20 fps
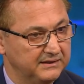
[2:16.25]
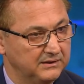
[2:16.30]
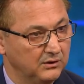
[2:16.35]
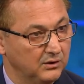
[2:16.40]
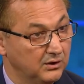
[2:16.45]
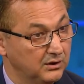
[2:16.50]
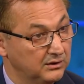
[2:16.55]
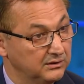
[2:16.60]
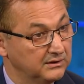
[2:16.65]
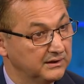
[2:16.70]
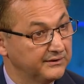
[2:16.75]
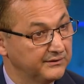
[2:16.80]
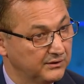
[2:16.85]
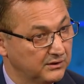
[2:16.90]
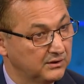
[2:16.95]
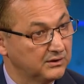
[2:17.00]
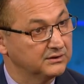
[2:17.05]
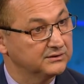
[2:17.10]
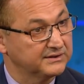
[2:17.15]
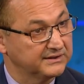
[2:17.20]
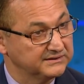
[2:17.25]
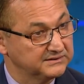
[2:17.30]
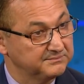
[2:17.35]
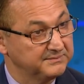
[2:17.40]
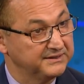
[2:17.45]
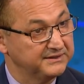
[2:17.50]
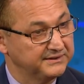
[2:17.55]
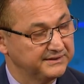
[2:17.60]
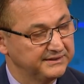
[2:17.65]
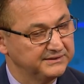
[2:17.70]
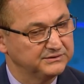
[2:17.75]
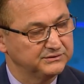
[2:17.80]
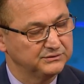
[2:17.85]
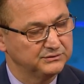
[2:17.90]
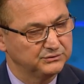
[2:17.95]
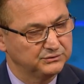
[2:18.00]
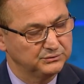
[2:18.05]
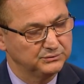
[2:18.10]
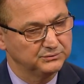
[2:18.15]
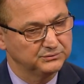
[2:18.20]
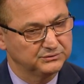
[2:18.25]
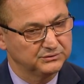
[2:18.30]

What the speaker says: lung and heart transplantation too.